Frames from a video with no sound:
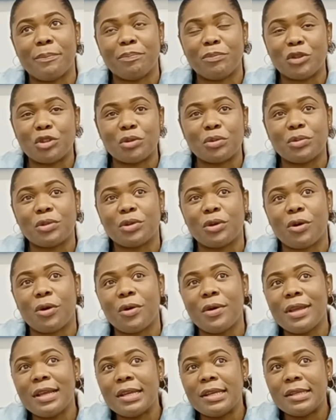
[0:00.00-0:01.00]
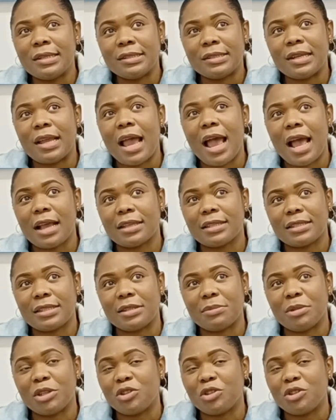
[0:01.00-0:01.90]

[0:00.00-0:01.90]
tutor, she asked me,